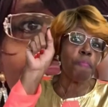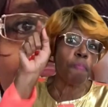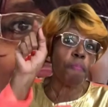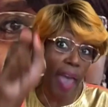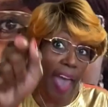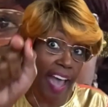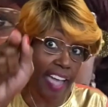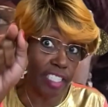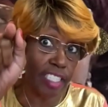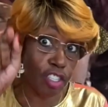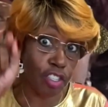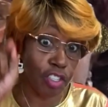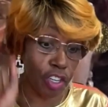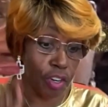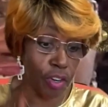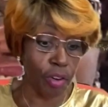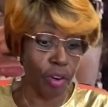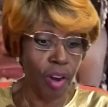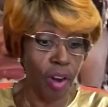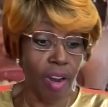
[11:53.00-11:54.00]

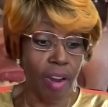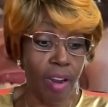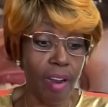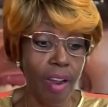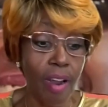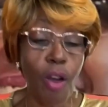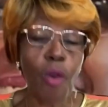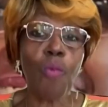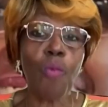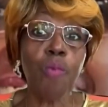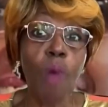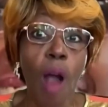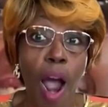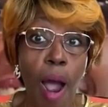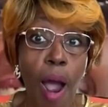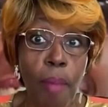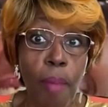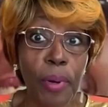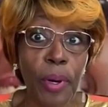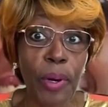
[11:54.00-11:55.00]
Pastor
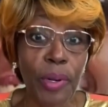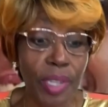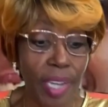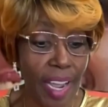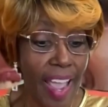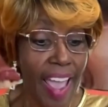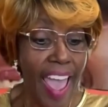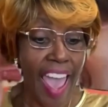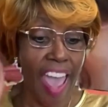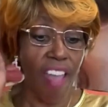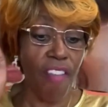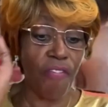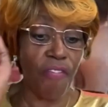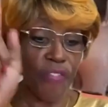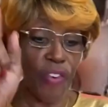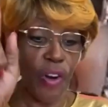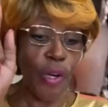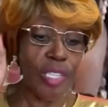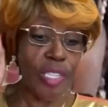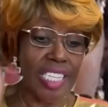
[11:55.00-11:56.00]
Robert, and
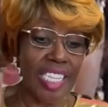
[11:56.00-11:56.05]
First